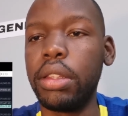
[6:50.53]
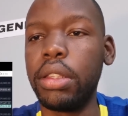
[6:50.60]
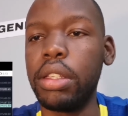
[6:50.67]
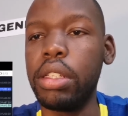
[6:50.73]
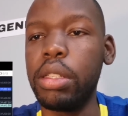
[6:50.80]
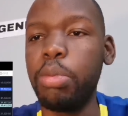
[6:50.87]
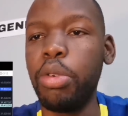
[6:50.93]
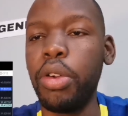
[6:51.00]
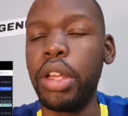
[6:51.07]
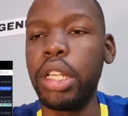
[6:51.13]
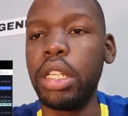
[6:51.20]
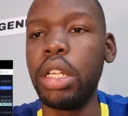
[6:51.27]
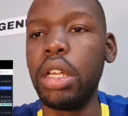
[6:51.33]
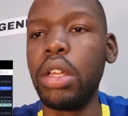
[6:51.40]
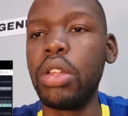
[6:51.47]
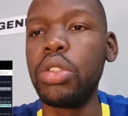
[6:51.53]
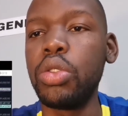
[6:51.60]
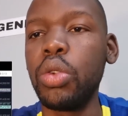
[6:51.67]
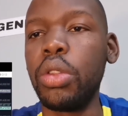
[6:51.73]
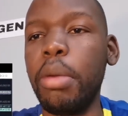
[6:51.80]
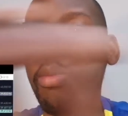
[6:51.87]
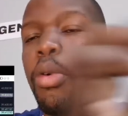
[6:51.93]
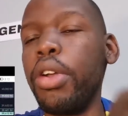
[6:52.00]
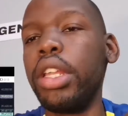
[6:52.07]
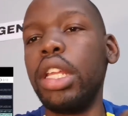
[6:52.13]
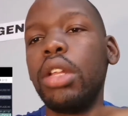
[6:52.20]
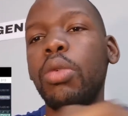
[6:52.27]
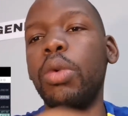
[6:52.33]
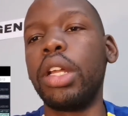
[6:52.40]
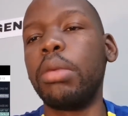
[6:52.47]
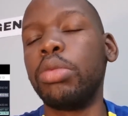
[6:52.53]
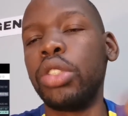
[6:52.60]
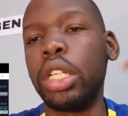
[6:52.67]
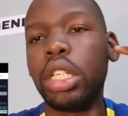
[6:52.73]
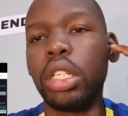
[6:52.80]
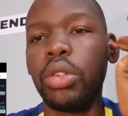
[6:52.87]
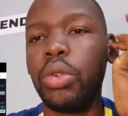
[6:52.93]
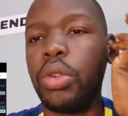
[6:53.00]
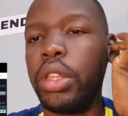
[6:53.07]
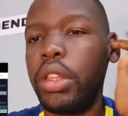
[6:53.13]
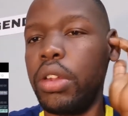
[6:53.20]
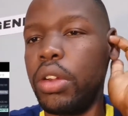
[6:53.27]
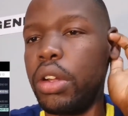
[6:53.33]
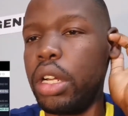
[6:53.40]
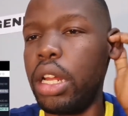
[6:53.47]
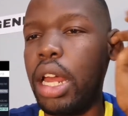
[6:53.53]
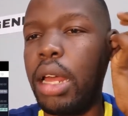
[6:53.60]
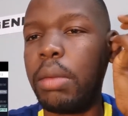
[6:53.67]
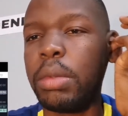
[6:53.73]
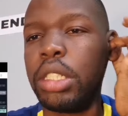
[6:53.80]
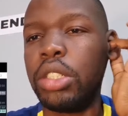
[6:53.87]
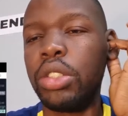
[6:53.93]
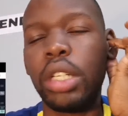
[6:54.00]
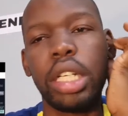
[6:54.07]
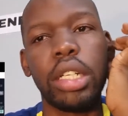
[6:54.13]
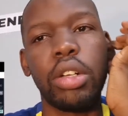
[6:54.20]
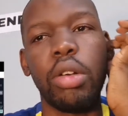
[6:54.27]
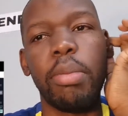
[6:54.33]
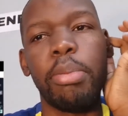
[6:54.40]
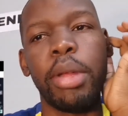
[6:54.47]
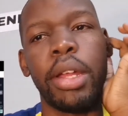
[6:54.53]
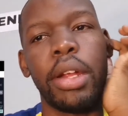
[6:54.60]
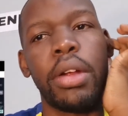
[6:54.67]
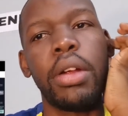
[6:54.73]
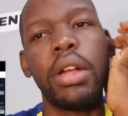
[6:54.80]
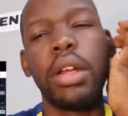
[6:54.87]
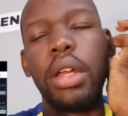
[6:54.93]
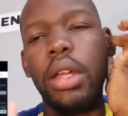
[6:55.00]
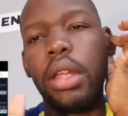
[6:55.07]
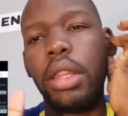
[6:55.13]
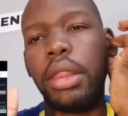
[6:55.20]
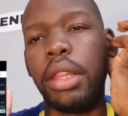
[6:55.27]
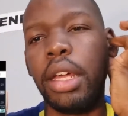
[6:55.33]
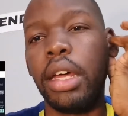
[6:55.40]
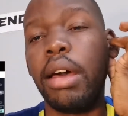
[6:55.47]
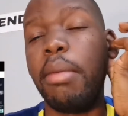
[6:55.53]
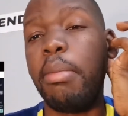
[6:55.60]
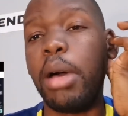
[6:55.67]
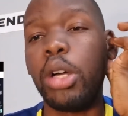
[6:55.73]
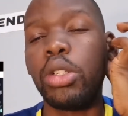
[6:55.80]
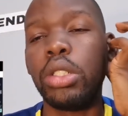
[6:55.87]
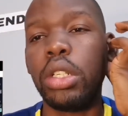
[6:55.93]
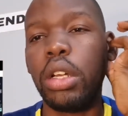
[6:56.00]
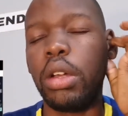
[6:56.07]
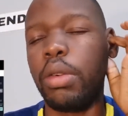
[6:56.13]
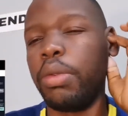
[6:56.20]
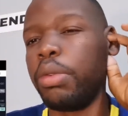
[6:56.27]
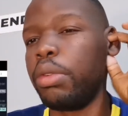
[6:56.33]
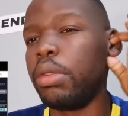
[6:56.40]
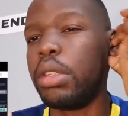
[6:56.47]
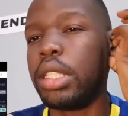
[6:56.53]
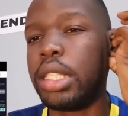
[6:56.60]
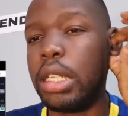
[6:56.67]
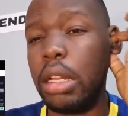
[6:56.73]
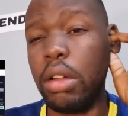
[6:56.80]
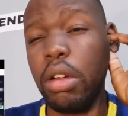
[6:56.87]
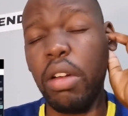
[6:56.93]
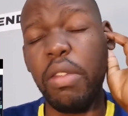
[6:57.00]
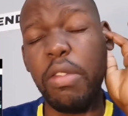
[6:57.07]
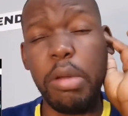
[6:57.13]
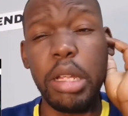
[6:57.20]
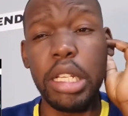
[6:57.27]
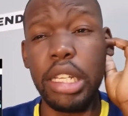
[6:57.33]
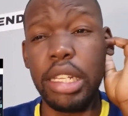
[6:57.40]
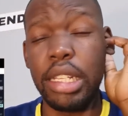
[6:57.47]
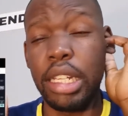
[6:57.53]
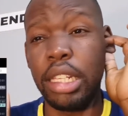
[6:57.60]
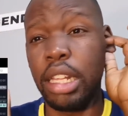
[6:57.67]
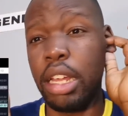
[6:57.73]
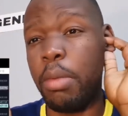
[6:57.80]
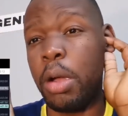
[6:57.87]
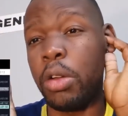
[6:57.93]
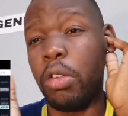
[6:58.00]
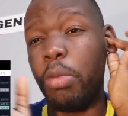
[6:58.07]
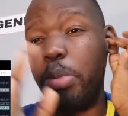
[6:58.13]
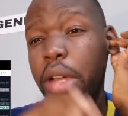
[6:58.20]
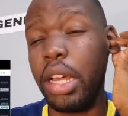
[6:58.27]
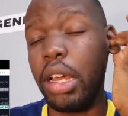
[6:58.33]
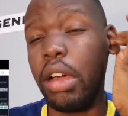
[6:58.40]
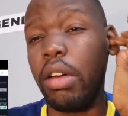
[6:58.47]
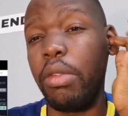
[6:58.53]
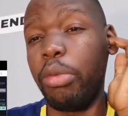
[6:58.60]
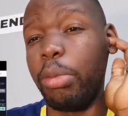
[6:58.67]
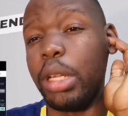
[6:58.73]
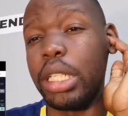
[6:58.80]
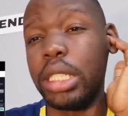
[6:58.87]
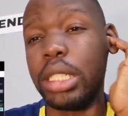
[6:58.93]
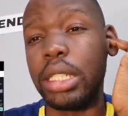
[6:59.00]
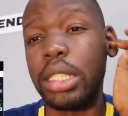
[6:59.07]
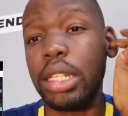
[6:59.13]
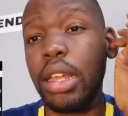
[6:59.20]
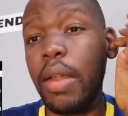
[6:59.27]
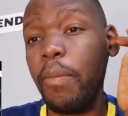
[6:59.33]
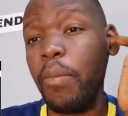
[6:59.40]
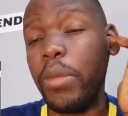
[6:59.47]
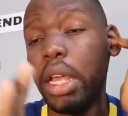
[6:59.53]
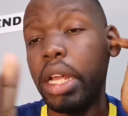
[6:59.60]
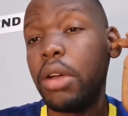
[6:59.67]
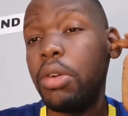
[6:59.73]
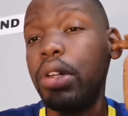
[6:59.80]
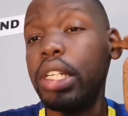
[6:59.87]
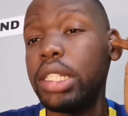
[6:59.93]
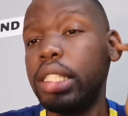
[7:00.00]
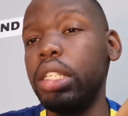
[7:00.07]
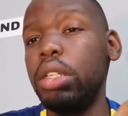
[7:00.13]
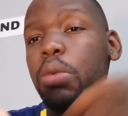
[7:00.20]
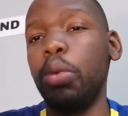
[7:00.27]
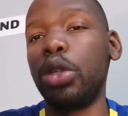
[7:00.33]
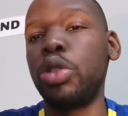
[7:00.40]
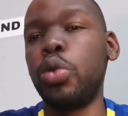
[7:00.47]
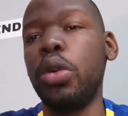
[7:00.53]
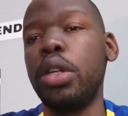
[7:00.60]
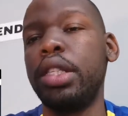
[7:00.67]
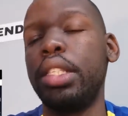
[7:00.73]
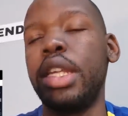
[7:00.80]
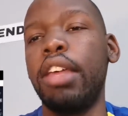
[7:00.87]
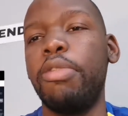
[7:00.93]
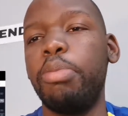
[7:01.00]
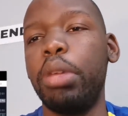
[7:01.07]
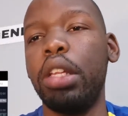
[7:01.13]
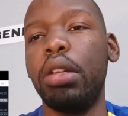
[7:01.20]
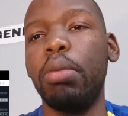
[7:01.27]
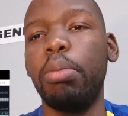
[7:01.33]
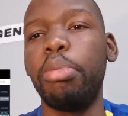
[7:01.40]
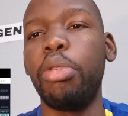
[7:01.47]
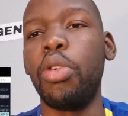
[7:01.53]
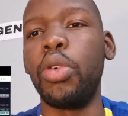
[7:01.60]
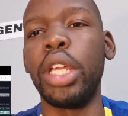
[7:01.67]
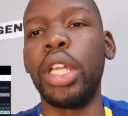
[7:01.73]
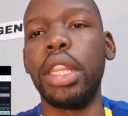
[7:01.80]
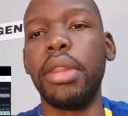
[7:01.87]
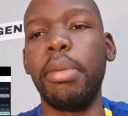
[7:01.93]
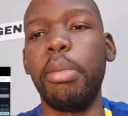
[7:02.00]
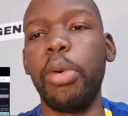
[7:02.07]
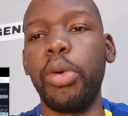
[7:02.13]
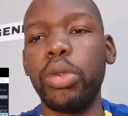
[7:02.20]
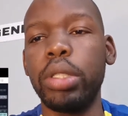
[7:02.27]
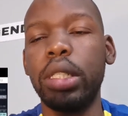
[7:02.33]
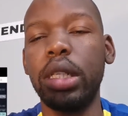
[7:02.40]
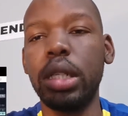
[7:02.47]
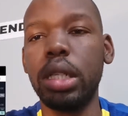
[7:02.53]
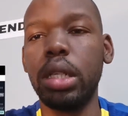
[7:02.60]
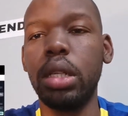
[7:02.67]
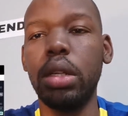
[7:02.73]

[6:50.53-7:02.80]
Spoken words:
this point. So the point in what I'm trying to do here, I'm just trying to compare the amount of sell confirmations and the amount of buyer confirmations, and I want to see which ones have been broken the most,